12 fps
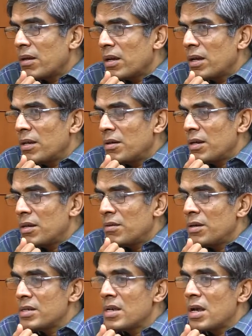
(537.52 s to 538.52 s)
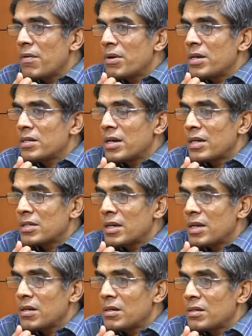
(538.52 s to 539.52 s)
increasing our
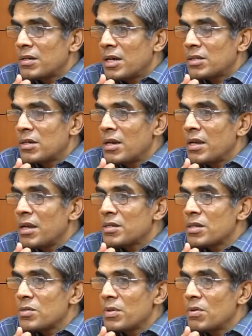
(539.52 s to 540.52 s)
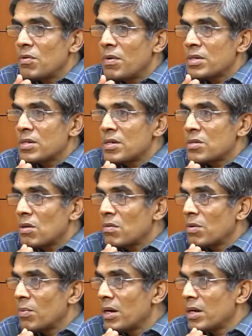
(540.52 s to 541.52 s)
international linkages with universities all over
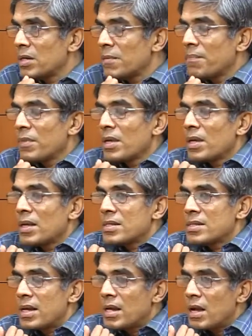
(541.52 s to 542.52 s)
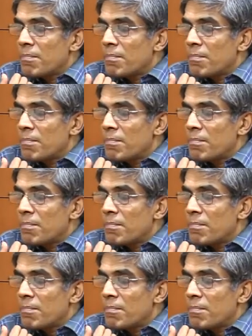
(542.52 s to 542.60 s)
the world, setting